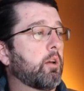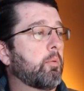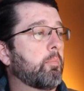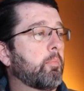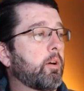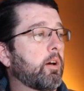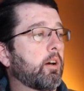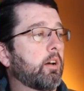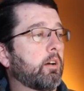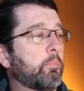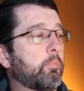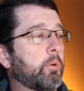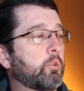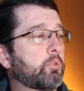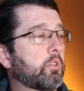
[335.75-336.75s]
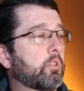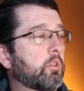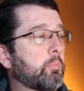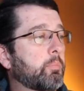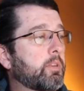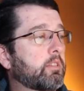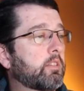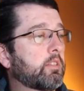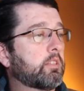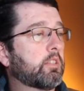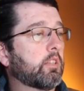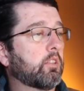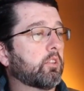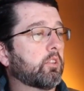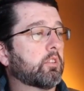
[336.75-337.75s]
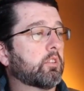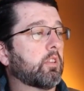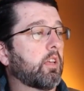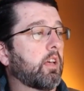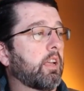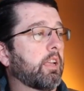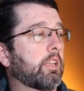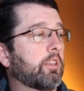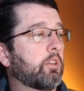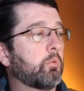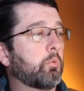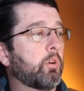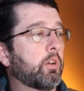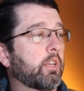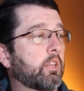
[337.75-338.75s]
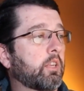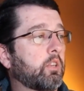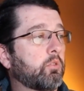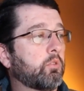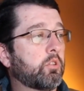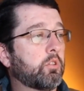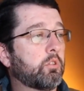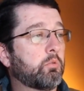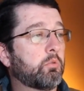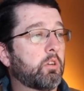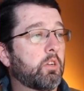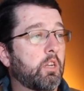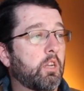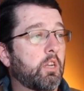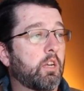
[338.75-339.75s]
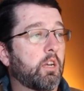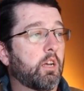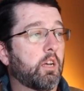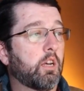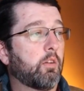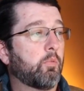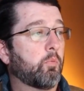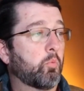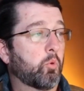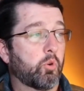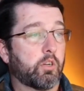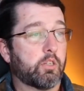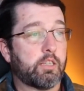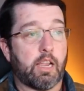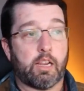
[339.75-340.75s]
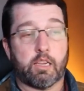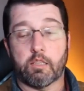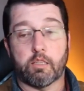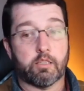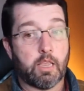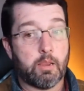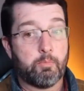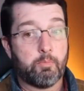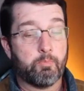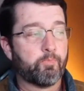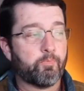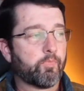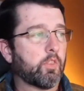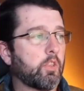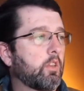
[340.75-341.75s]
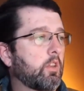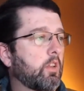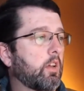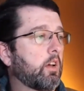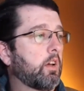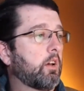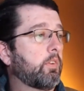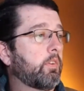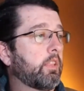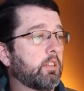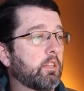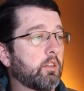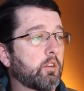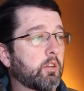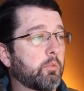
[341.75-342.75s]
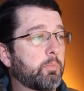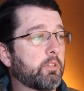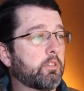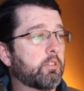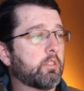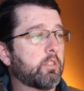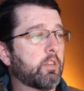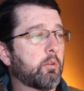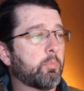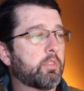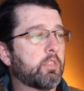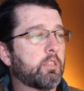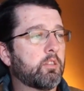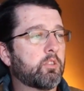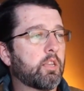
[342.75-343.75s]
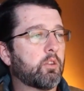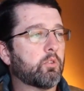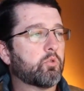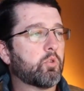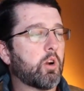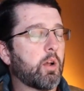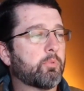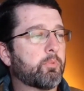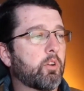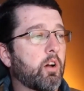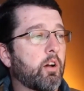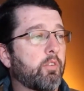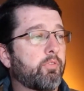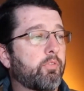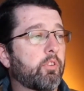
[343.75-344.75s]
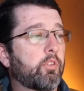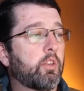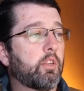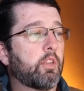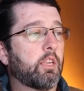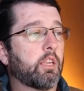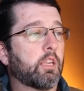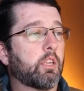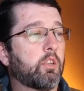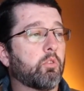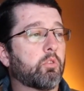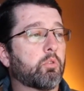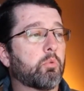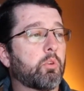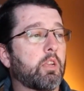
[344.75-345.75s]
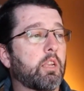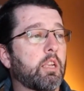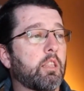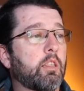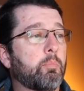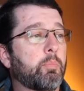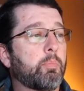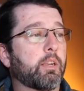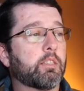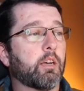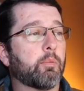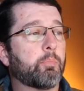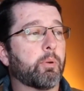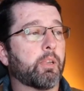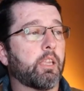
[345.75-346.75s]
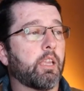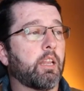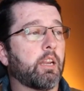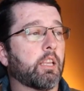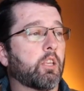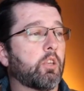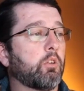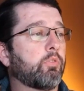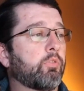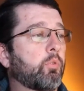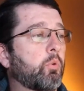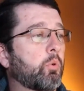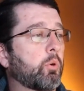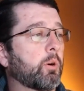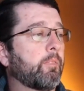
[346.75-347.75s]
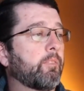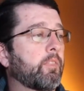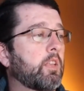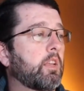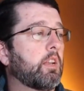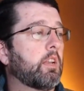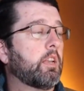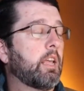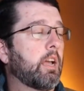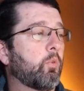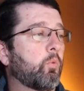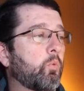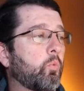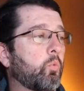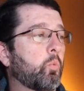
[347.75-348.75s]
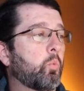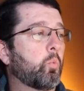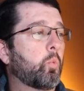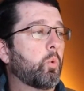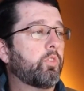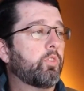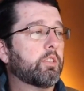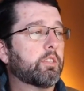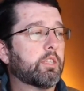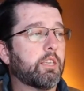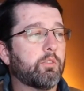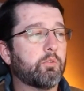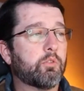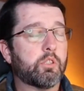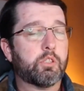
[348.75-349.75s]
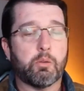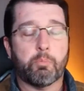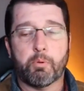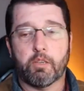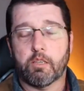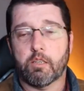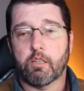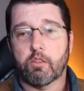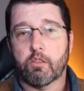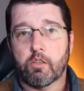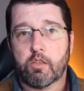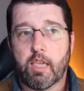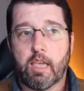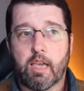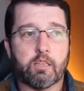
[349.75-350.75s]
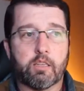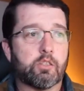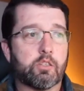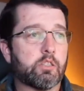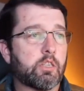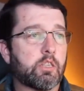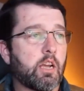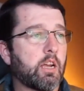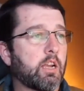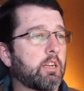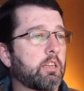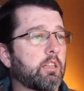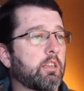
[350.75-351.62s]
most of their business. It looks like Q1 and Q2 were exactly the same. And they did a good business there. But then sales dropped off in Q3 and then picked up again in Q4. Now, what this gives us the ability to look at is decide,